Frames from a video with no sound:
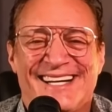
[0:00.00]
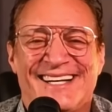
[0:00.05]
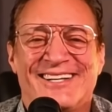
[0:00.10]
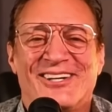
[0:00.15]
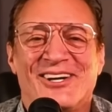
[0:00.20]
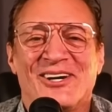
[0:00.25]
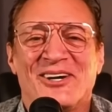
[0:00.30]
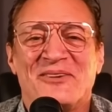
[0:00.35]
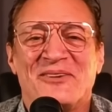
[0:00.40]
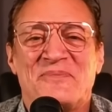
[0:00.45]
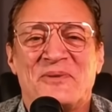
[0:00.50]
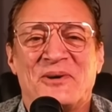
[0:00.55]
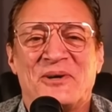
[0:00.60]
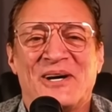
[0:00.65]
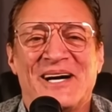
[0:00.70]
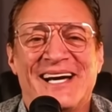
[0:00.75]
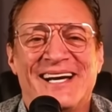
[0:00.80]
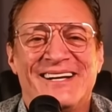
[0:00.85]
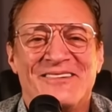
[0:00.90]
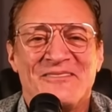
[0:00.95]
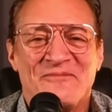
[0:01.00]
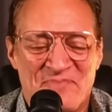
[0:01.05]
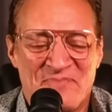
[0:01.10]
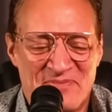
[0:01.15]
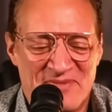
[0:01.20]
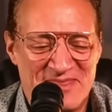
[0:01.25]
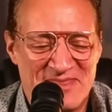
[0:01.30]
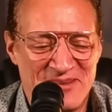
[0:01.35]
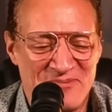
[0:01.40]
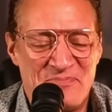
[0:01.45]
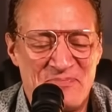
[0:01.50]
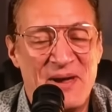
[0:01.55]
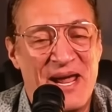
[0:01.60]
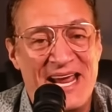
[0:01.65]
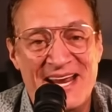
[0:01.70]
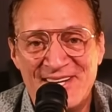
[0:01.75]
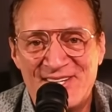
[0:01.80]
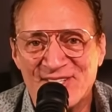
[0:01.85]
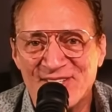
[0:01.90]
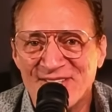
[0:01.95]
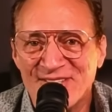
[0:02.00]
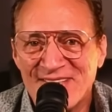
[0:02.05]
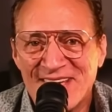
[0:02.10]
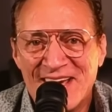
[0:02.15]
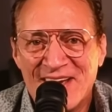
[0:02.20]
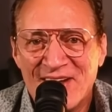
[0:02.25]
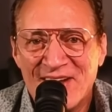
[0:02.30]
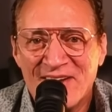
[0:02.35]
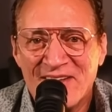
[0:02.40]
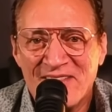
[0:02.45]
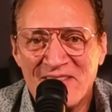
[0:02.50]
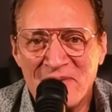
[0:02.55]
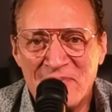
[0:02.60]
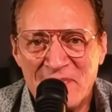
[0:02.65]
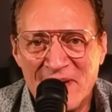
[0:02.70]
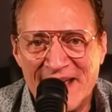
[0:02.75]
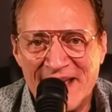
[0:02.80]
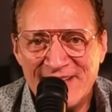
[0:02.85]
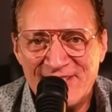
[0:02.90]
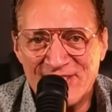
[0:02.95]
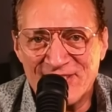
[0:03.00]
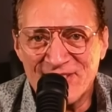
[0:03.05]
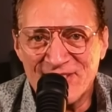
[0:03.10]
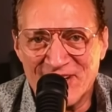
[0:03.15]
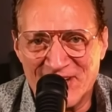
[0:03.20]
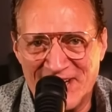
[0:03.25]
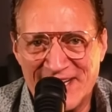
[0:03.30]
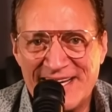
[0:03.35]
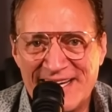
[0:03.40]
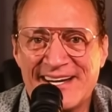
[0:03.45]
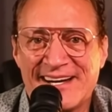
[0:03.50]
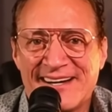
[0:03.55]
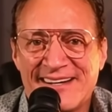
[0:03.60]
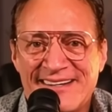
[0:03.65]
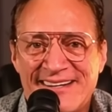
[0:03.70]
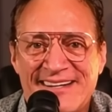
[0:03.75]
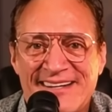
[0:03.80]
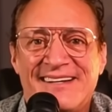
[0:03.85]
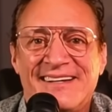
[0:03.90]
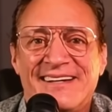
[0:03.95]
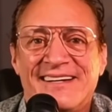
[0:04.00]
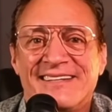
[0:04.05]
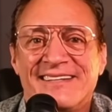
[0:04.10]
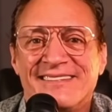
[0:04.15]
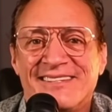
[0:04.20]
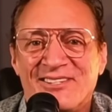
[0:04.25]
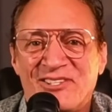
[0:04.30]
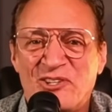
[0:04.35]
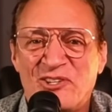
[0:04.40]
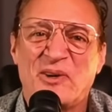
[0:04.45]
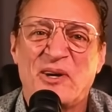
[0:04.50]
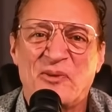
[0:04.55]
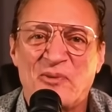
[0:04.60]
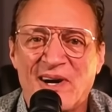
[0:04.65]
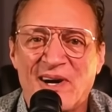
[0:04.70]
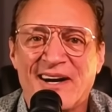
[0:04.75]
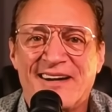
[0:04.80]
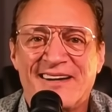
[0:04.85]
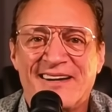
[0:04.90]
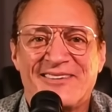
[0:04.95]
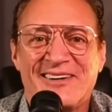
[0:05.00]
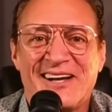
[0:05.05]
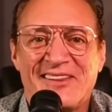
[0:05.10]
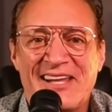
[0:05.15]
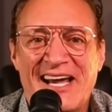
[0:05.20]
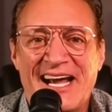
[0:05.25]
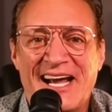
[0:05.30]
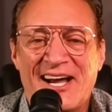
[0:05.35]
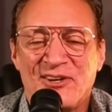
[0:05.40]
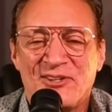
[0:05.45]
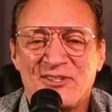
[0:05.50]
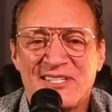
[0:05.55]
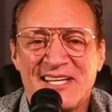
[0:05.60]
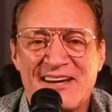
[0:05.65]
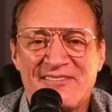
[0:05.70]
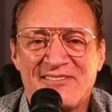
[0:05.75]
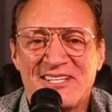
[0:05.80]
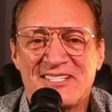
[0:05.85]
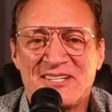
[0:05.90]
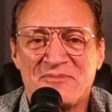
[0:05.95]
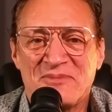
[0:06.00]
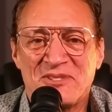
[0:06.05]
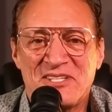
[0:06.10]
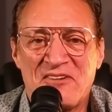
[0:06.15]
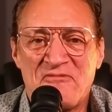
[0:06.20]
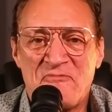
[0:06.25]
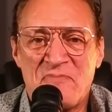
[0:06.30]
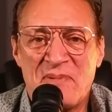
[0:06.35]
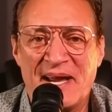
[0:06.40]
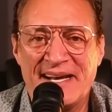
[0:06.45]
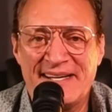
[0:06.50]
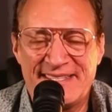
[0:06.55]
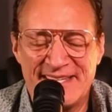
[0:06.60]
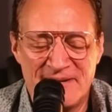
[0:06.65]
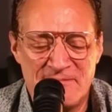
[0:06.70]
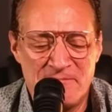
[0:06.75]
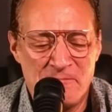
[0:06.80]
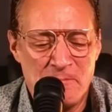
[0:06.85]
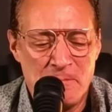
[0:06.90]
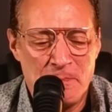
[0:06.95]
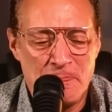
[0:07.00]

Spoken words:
Good boy. The painters are here. They're doing work around the house, having some stuff painted.